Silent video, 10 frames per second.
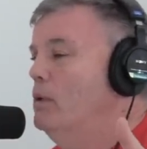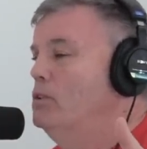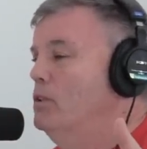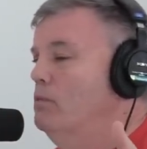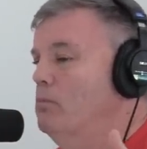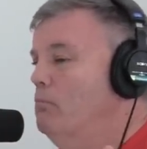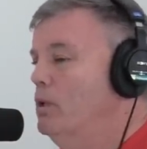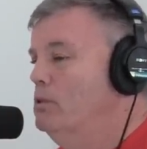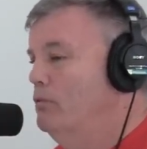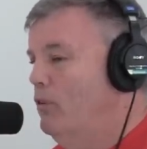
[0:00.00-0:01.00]
punch of
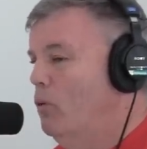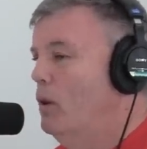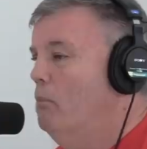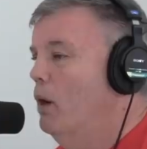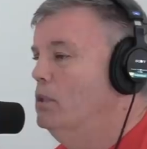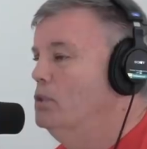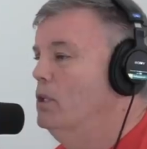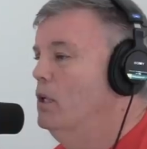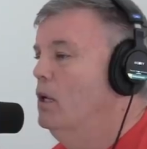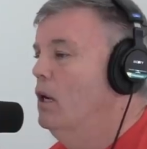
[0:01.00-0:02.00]
punch for one punch